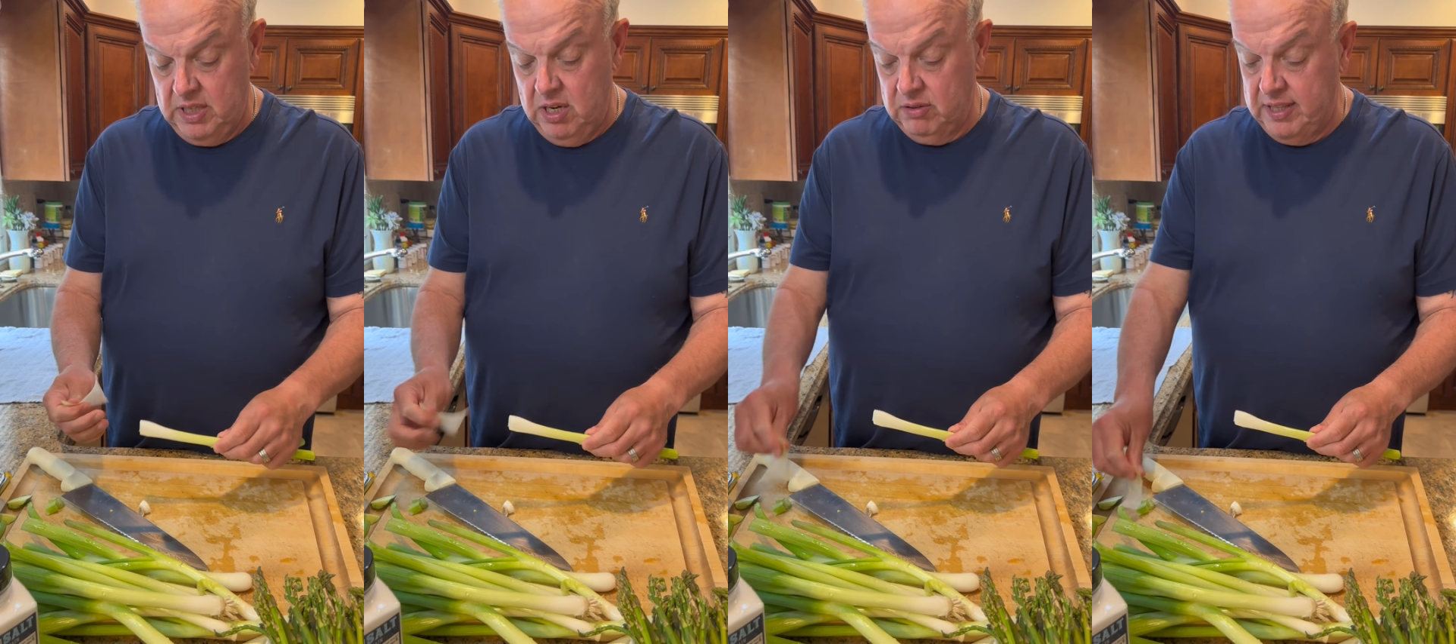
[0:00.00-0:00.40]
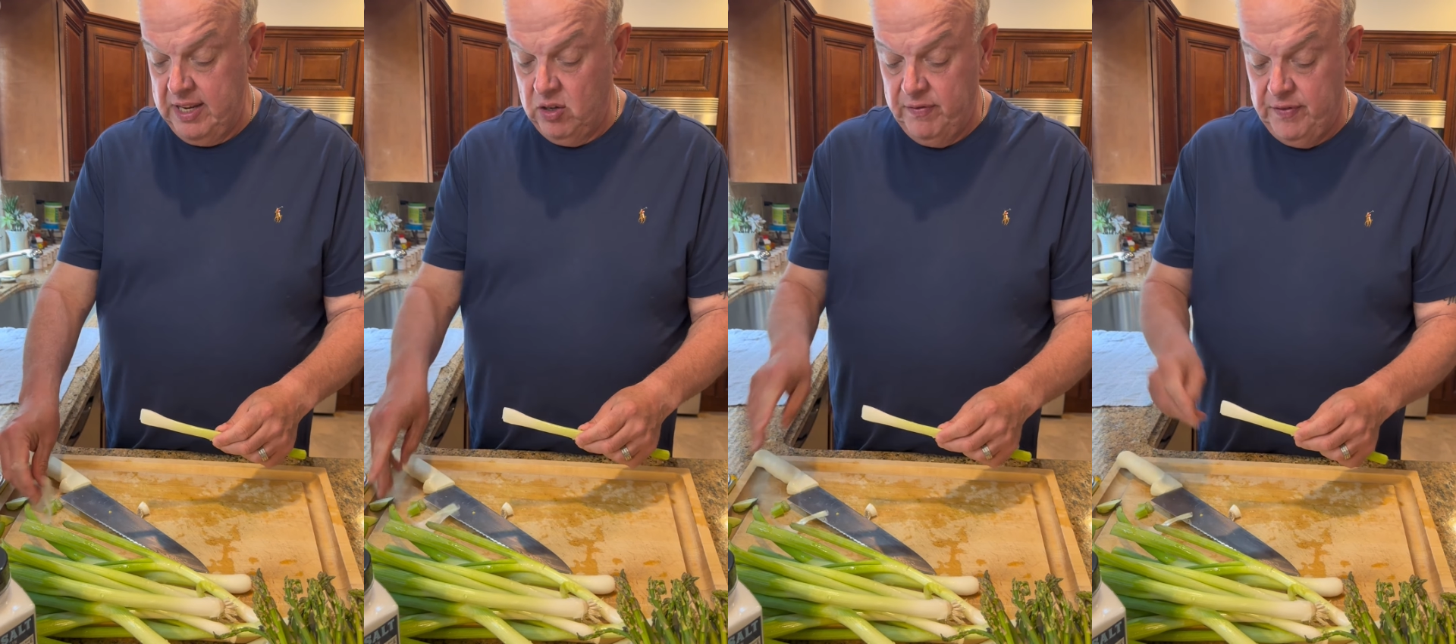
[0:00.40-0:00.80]
you know,
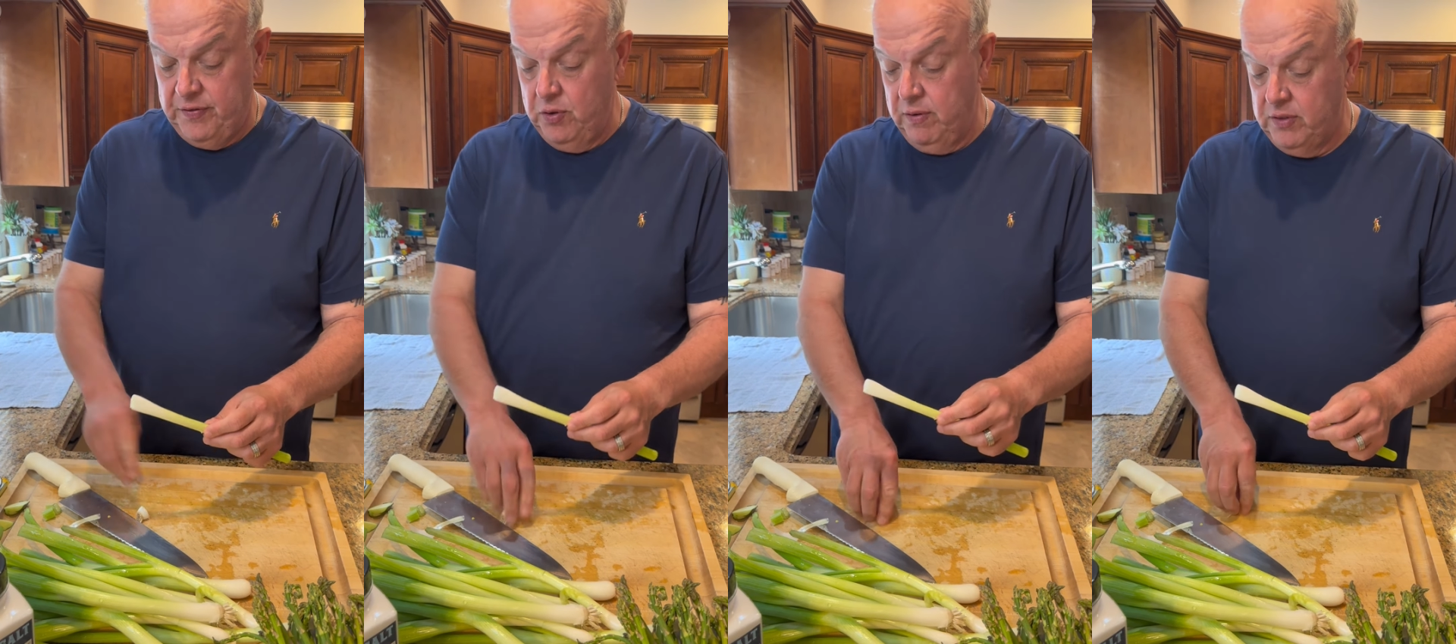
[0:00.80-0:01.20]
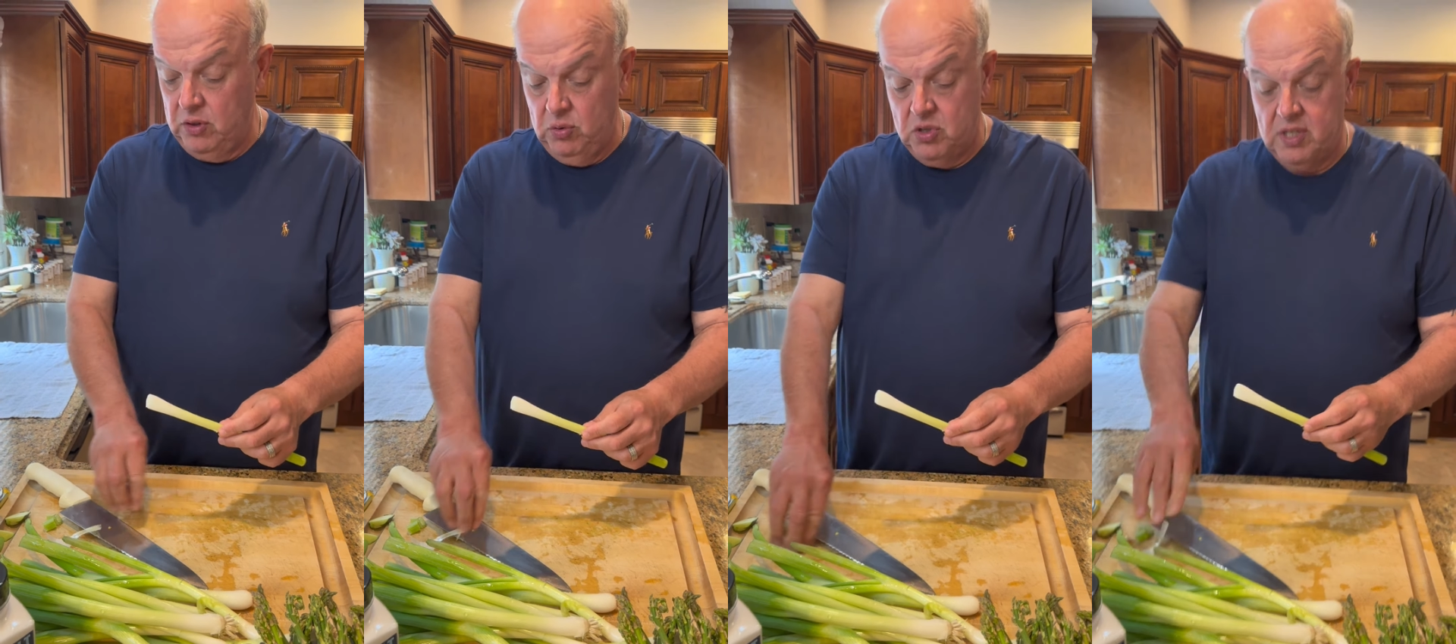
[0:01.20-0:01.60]
taking off a few of the
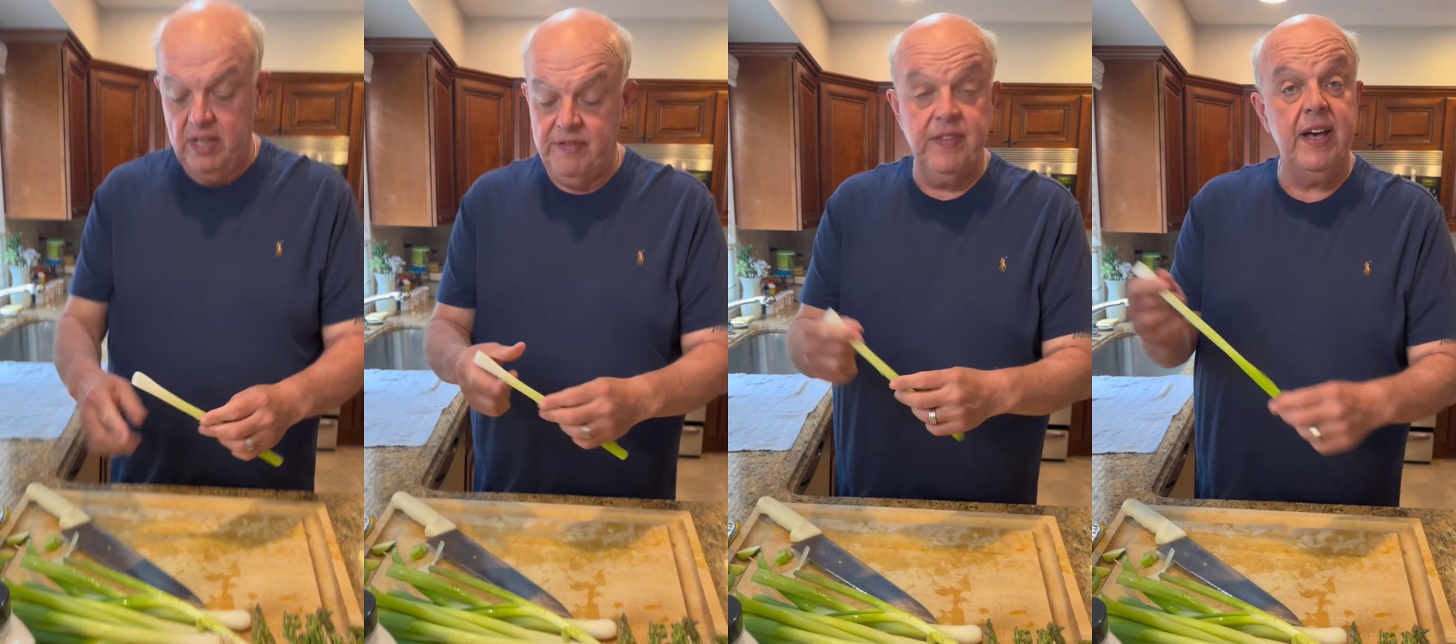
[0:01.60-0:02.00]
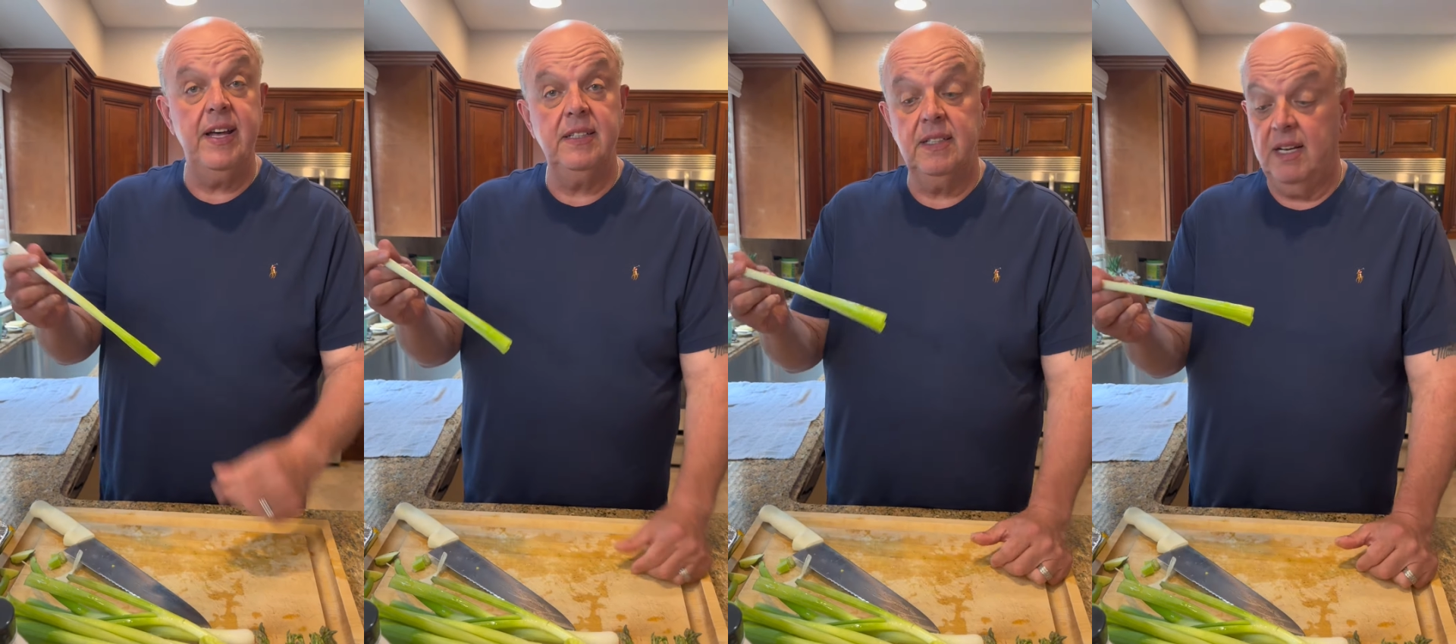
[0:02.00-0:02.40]
loose stuff
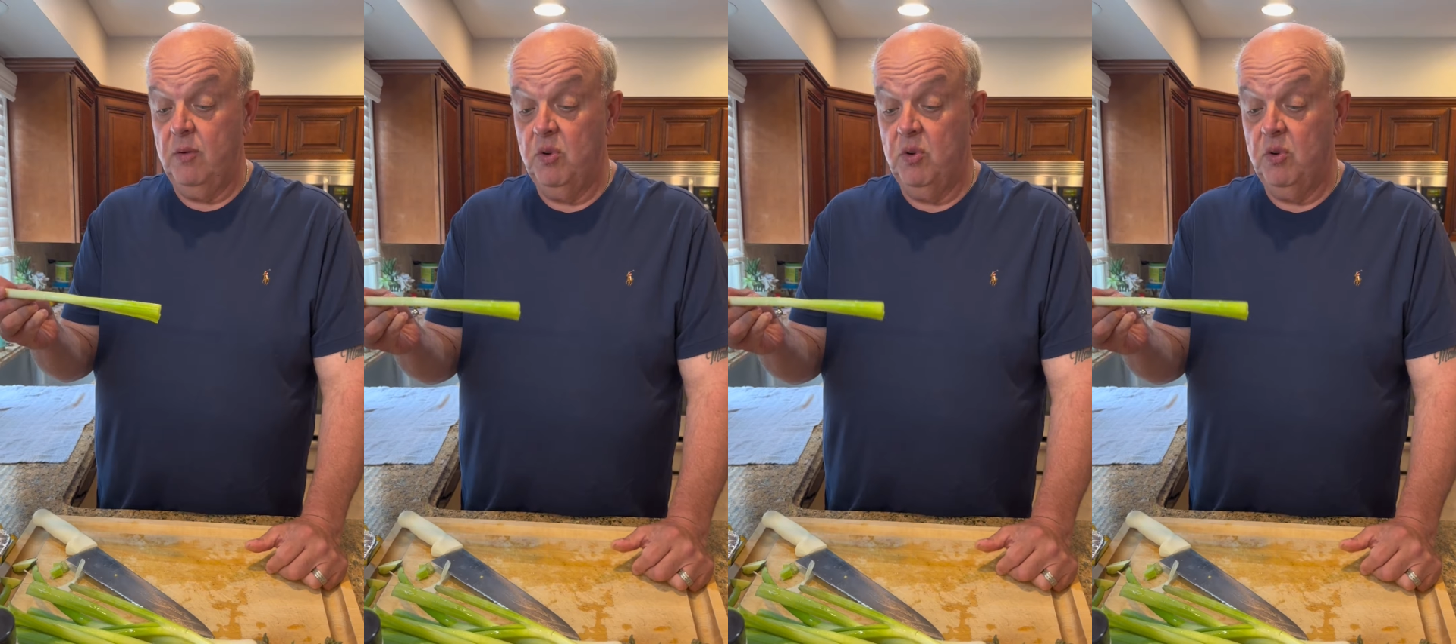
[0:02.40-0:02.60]
and uh,